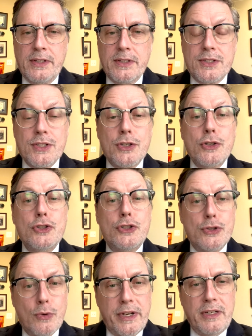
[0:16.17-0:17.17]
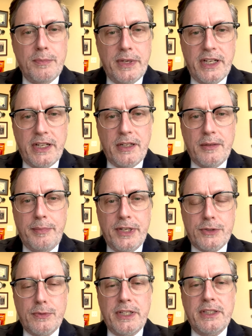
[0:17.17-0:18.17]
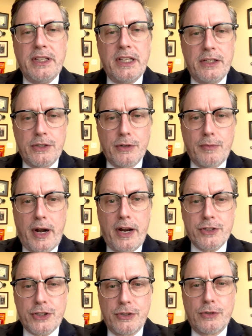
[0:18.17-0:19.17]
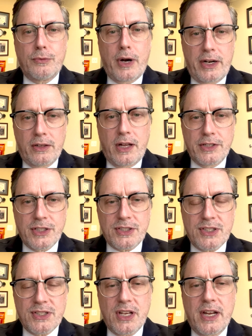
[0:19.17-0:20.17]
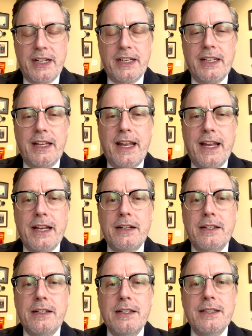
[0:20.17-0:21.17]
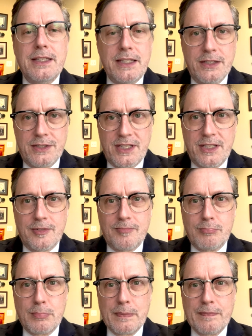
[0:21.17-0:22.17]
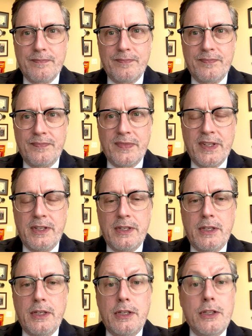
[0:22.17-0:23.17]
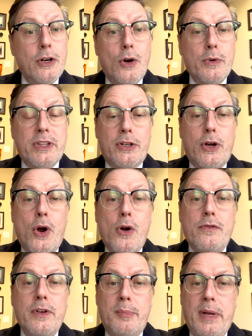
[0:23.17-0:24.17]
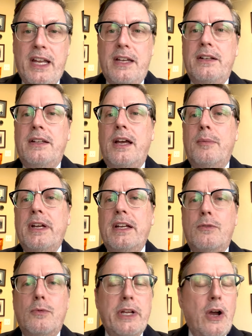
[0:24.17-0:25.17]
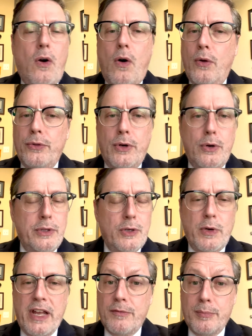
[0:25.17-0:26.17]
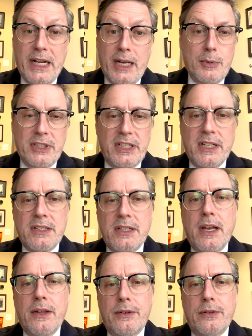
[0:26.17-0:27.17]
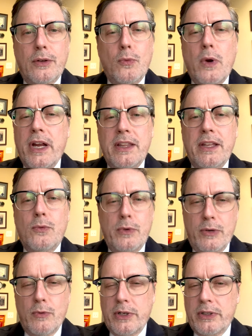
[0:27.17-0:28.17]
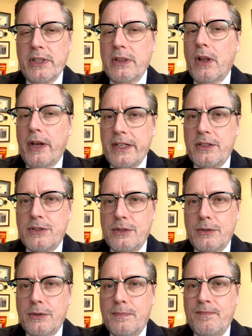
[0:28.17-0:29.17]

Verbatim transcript: This is a joint meeting between the International Rhinologic Society and the ISIAN. You know, with the COVID pandemic, we all know that we haven't been able to get together the way that we really like to.